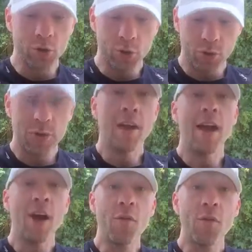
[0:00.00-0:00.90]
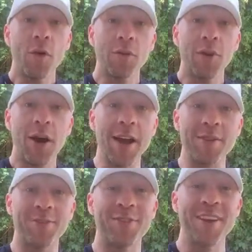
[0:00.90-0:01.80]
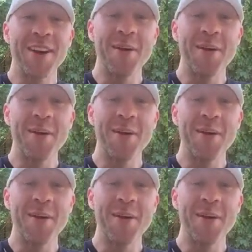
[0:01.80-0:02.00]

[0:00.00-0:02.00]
to Health Wealth for Life